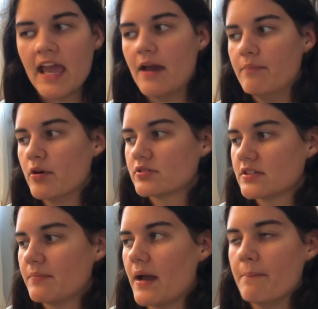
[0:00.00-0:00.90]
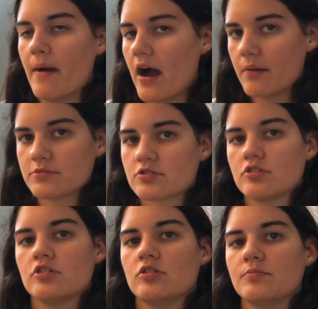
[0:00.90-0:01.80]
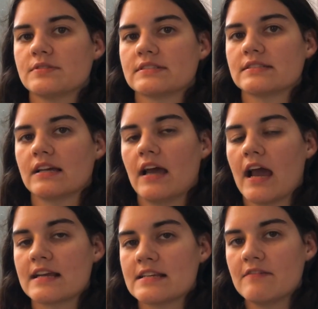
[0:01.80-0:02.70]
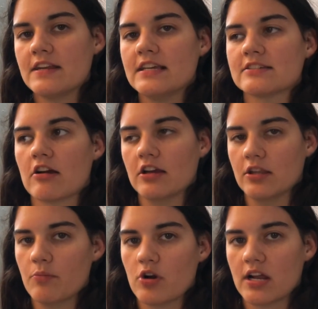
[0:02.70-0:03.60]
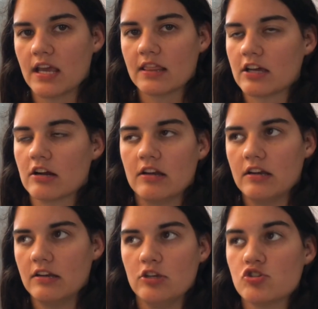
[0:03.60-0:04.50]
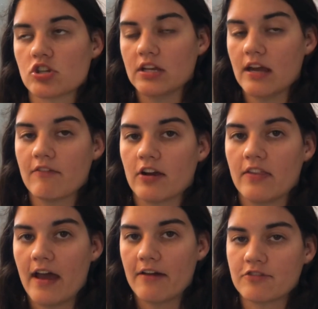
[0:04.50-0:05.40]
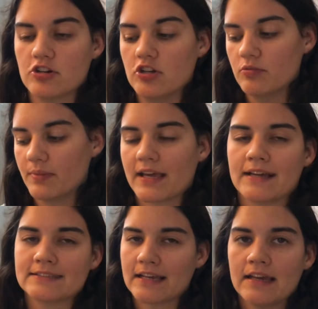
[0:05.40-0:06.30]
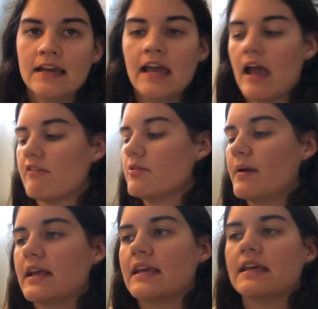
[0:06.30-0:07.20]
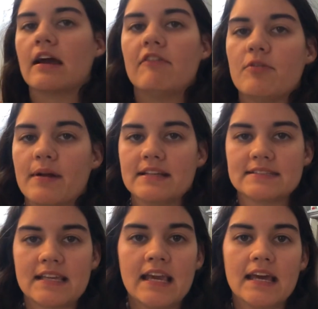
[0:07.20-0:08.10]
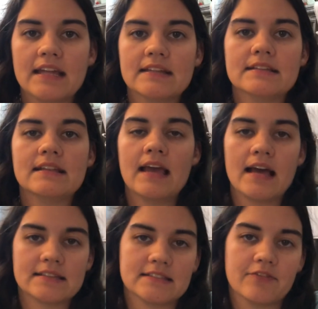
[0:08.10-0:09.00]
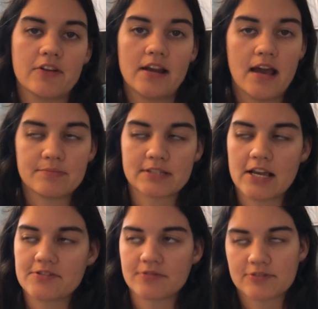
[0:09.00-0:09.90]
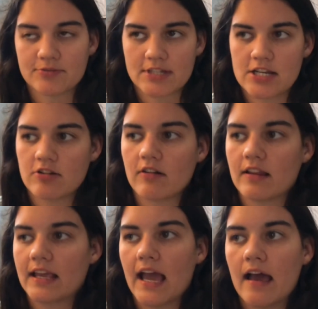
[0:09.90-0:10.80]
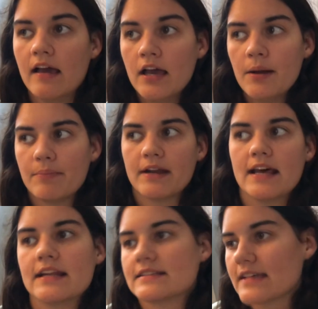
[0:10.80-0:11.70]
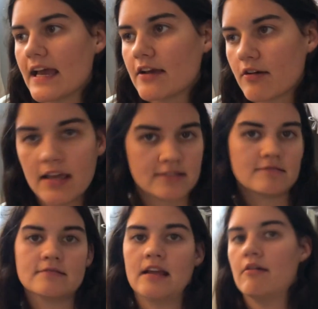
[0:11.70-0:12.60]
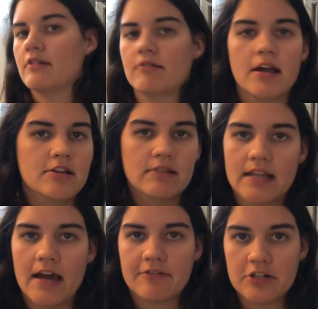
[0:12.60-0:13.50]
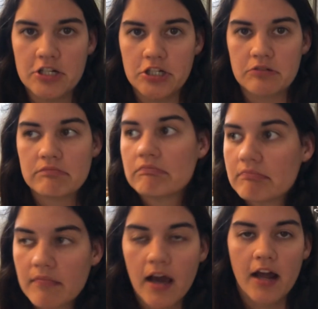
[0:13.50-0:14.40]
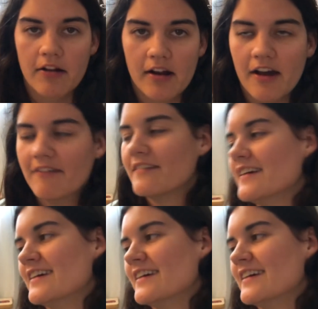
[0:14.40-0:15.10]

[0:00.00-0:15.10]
And most of my mom's groups activities are in the morning. They're usually never in the afternoon because everybody everybody's kid has different nap schedules, which I totally get. But then it's like, okay, so now what do I do in the afternoon? I don't know.